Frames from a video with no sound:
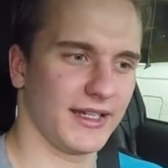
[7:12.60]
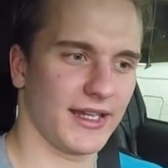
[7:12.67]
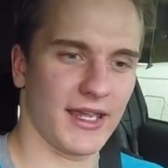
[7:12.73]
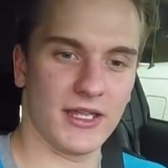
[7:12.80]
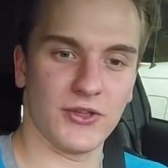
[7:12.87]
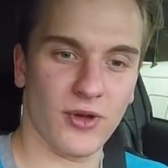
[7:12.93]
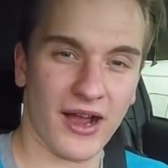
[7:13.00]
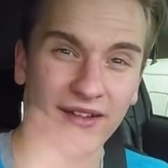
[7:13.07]

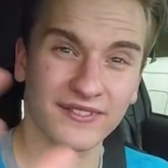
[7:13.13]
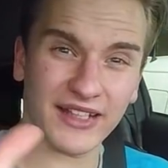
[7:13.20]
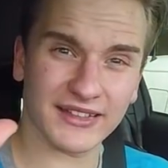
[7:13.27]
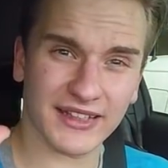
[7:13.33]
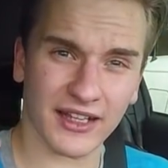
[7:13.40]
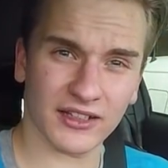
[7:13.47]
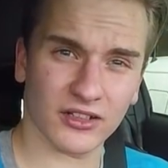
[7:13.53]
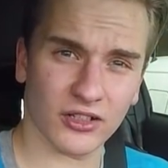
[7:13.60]
and you have that
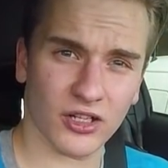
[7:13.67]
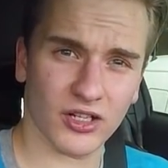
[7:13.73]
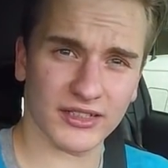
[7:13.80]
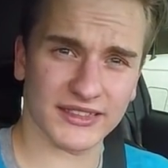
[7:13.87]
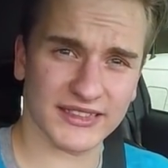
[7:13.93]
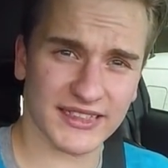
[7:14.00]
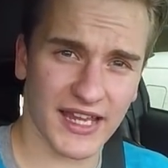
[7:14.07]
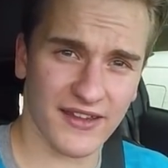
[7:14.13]
data
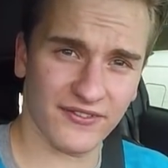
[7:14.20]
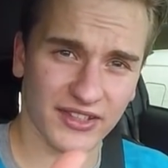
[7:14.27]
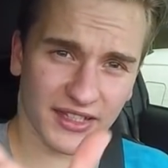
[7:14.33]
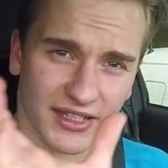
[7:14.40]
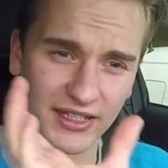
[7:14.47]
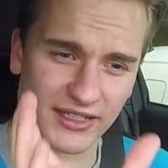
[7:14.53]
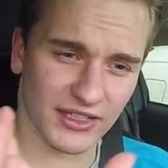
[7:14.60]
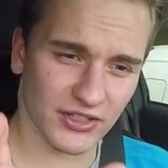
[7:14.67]
log saved
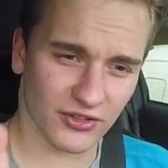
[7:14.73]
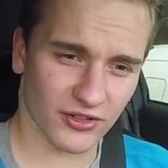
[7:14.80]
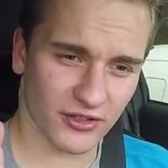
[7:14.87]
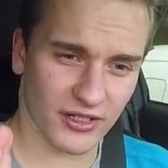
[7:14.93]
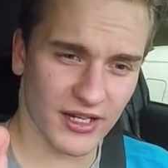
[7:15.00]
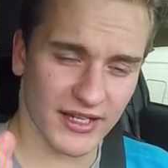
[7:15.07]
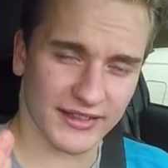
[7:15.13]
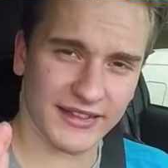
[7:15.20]
in
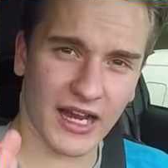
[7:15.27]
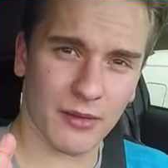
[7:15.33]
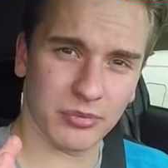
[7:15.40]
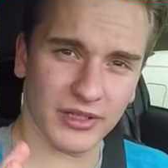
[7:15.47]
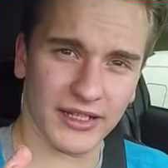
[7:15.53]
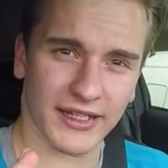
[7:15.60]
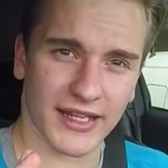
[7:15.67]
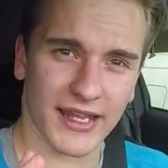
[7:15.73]
your
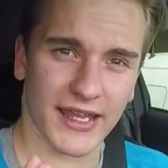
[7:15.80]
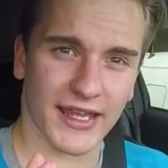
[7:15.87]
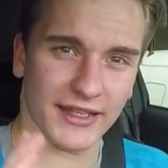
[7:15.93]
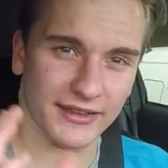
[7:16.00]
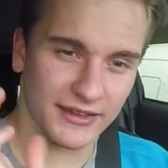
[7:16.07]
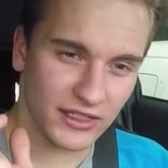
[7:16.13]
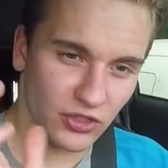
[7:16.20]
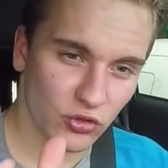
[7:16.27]
tablet,
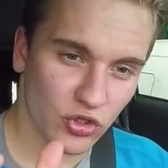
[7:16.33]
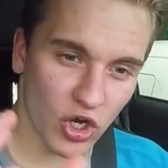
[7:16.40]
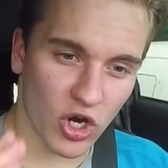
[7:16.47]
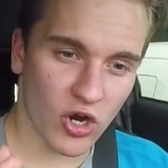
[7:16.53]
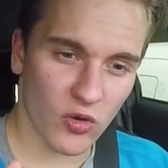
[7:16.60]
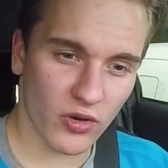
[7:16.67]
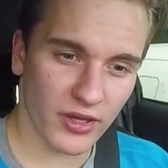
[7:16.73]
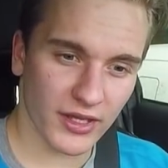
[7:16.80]
and then you
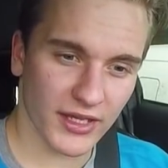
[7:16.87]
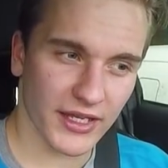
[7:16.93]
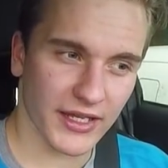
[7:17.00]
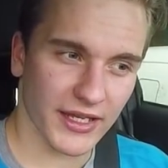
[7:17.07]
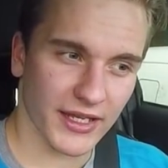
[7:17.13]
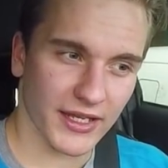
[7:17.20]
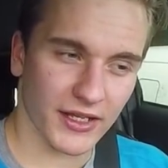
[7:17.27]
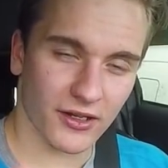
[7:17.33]
go
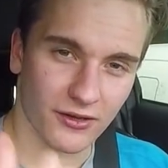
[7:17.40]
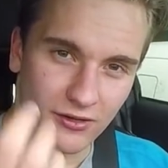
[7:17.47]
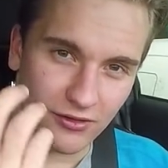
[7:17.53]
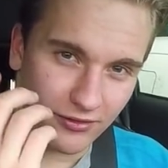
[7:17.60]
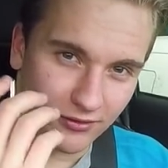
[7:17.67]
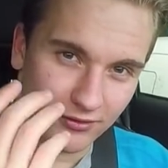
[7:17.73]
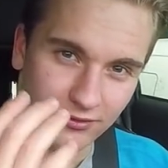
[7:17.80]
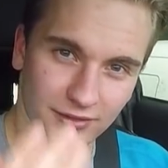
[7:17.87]

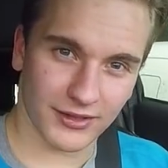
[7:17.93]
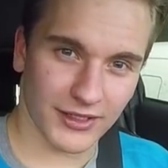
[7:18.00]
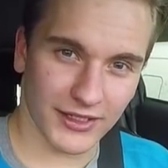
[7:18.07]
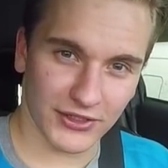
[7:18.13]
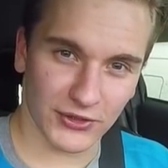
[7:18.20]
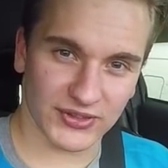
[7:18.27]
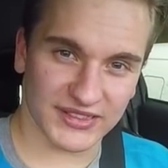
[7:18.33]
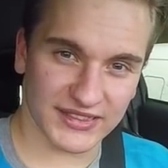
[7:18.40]

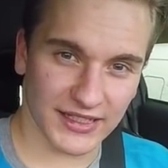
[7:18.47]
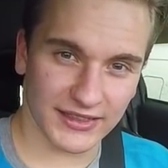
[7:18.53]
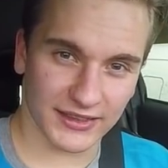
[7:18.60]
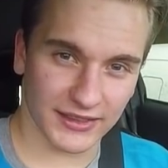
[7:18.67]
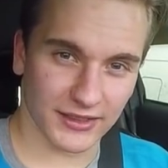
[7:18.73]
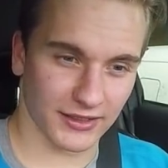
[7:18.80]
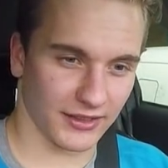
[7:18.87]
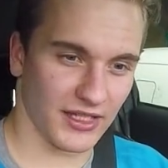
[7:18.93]
and you
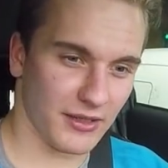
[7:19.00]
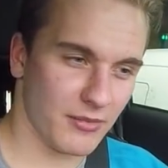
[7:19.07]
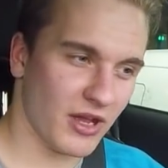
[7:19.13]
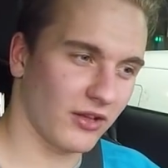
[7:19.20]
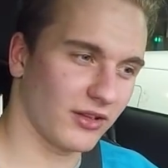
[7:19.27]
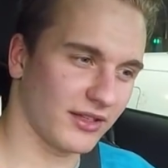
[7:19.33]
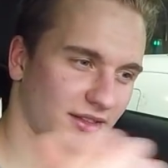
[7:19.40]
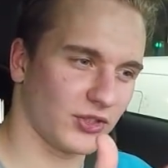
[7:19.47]

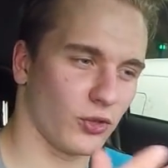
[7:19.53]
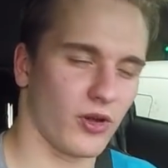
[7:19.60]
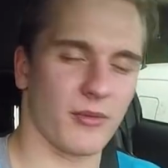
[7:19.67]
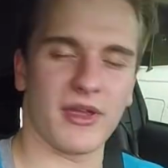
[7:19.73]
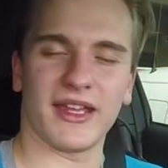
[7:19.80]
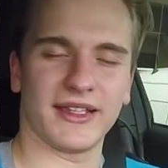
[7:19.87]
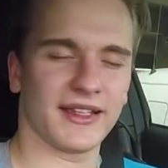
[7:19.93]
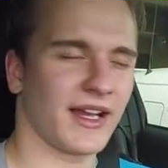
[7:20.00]
email it to him,
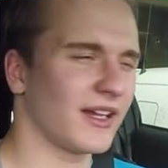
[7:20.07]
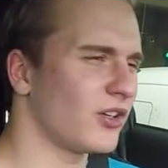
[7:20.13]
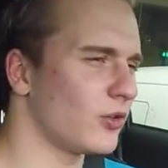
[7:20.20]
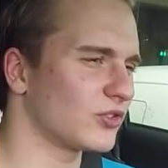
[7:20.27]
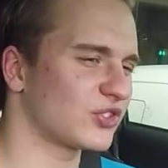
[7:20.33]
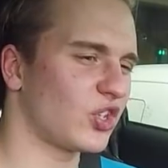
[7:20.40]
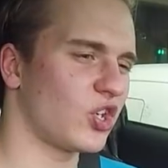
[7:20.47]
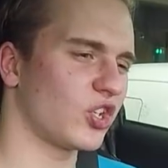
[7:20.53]
and that
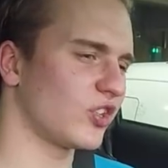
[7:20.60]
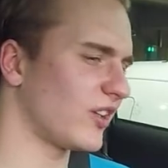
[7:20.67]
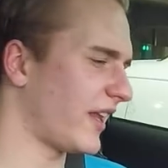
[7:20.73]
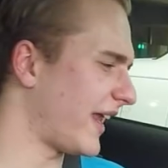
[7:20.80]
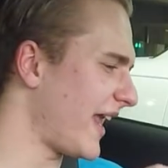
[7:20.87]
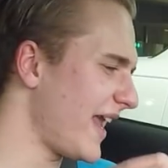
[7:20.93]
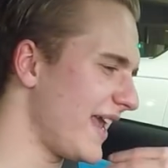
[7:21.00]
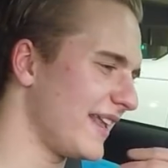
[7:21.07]
goes on
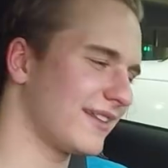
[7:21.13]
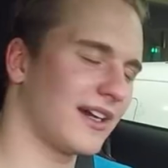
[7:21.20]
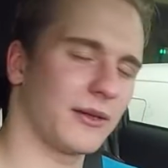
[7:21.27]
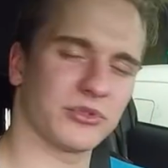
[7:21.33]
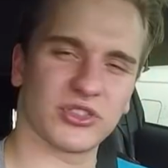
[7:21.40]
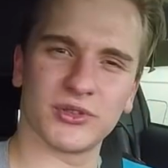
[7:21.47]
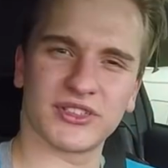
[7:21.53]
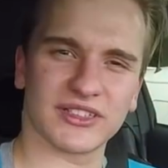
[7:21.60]
like 8
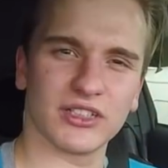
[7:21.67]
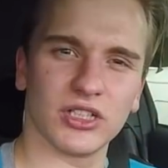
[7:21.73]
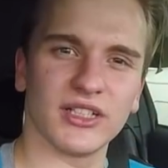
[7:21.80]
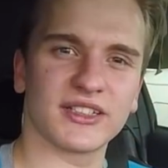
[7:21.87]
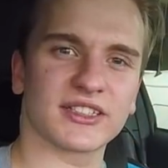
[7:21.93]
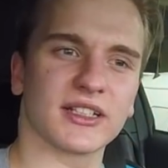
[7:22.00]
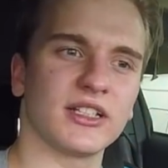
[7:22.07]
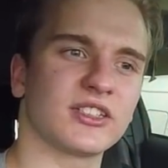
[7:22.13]
times. So
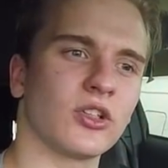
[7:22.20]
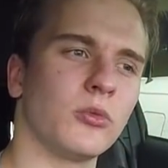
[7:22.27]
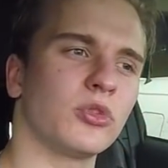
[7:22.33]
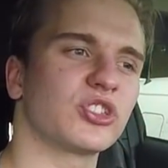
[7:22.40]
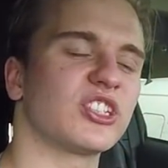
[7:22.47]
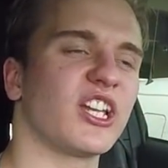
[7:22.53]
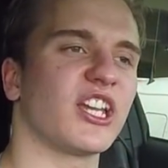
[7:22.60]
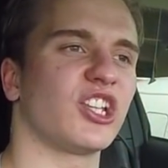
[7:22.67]
it's
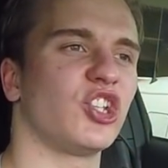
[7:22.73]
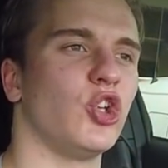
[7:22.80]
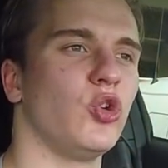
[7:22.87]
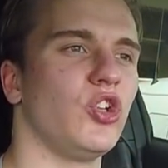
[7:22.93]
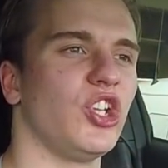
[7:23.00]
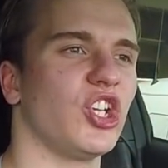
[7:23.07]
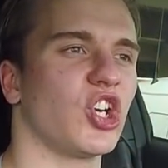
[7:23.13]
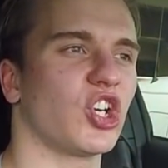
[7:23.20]
almost like
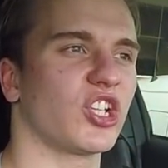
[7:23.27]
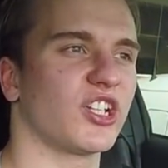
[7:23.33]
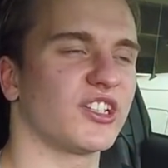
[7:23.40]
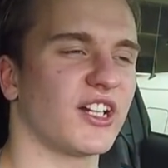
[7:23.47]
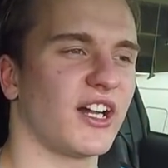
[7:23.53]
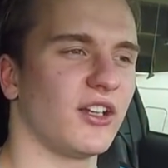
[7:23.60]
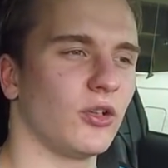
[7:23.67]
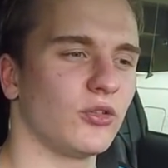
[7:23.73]
tuning on a
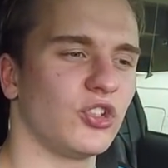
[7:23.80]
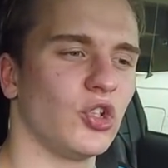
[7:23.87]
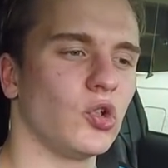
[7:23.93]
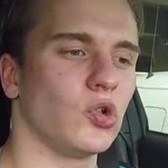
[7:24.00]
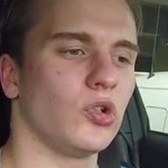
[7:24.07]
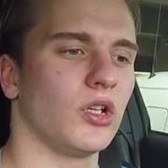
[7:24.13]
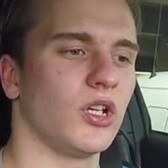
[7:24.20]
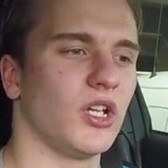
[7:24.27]
dyno tune.